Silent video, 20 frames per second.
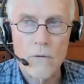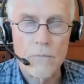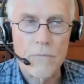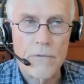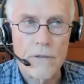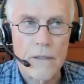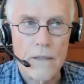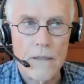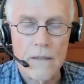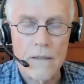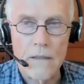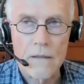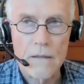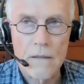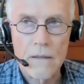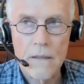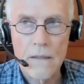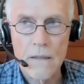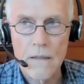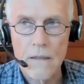brand
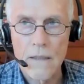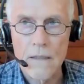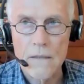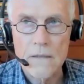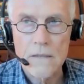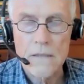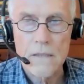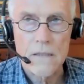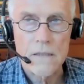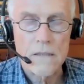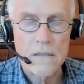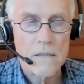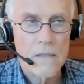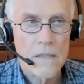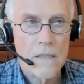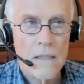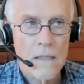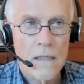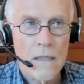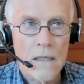in that sense
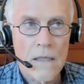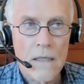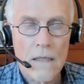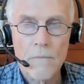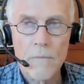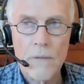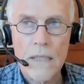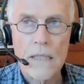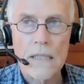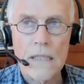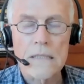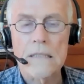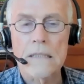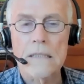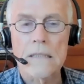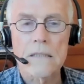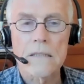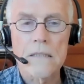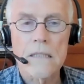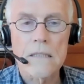because
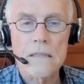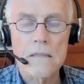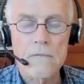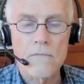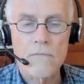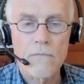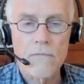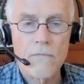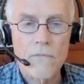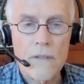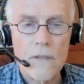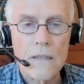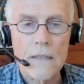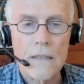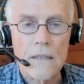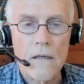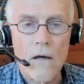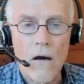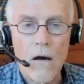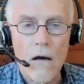it doesn't
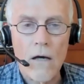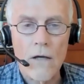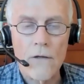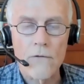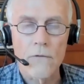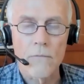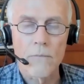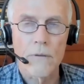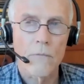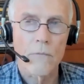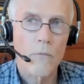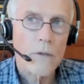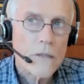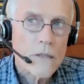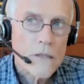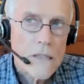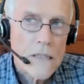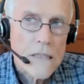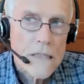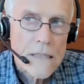really honor. But what
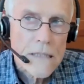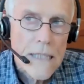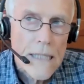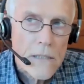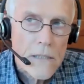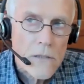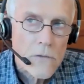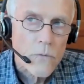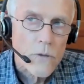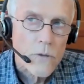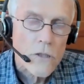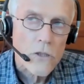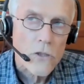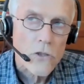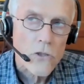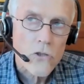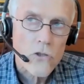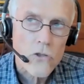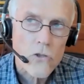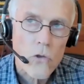she says, which is
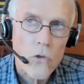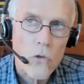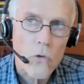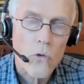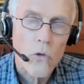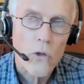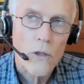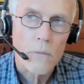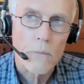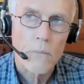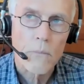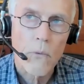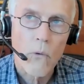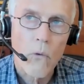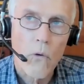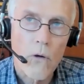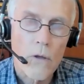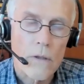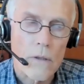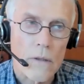so
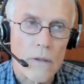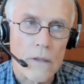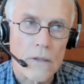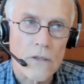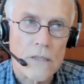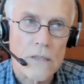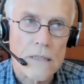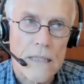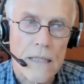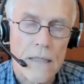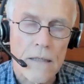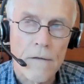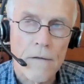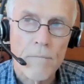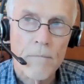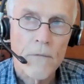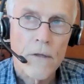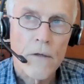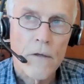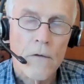important, she said,
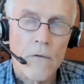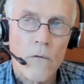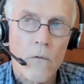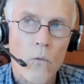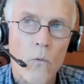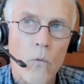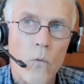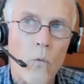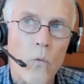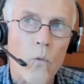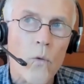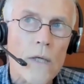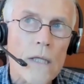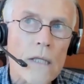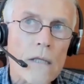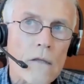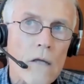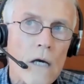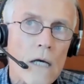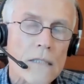we
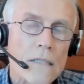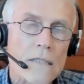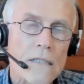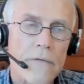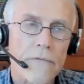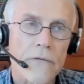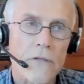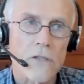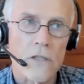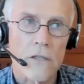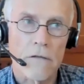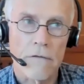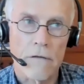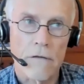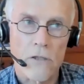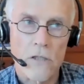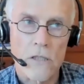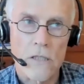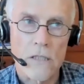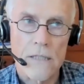thought 7
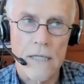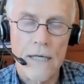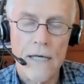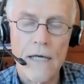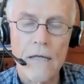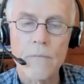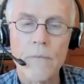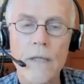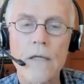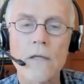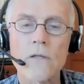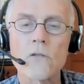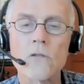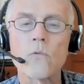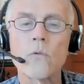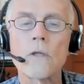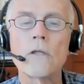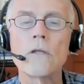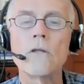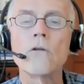generations ahead because
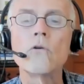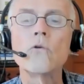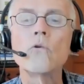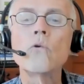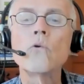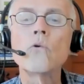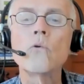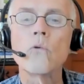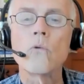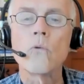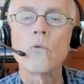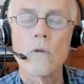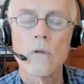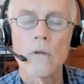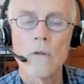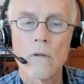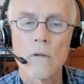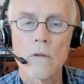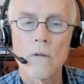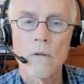we knew
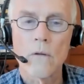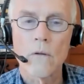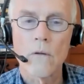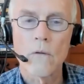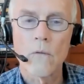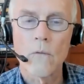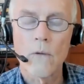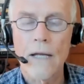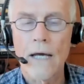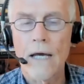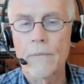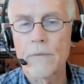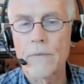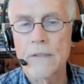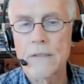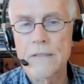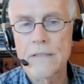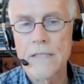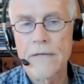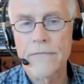what
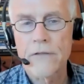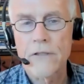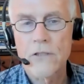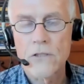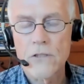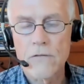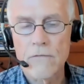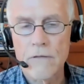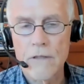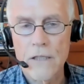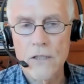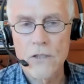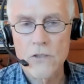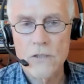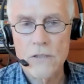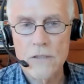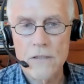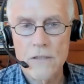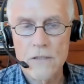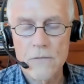happened 7
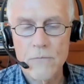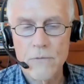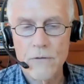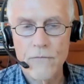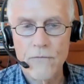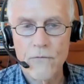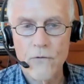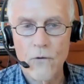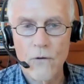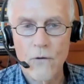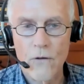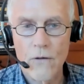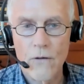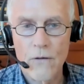generations before.